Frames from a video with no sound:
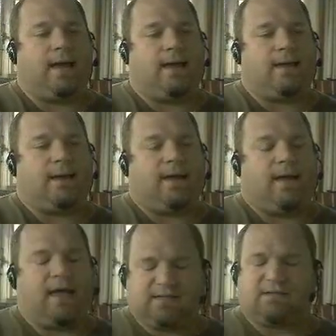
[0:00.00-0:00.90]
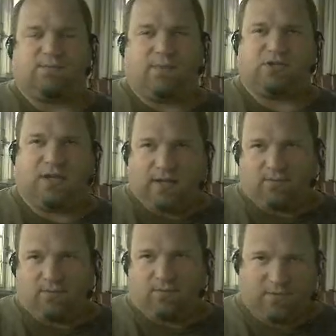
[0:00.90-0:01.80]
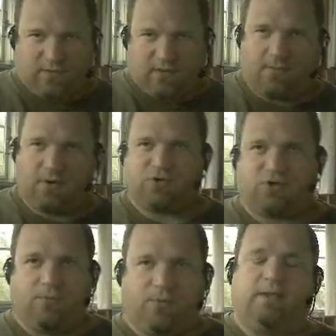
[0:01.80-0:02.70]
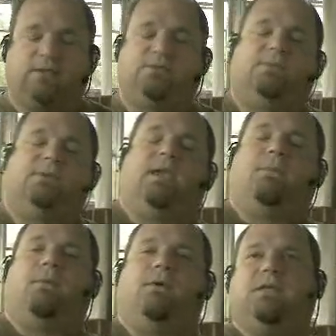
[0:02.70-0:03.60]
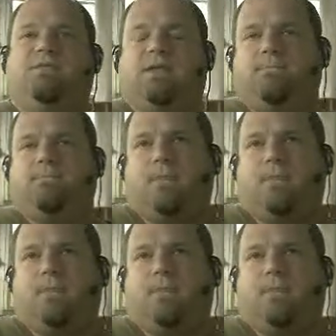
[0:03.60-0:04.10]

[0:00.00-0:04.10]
as I was watching it during the commercial breaks when it came on TV,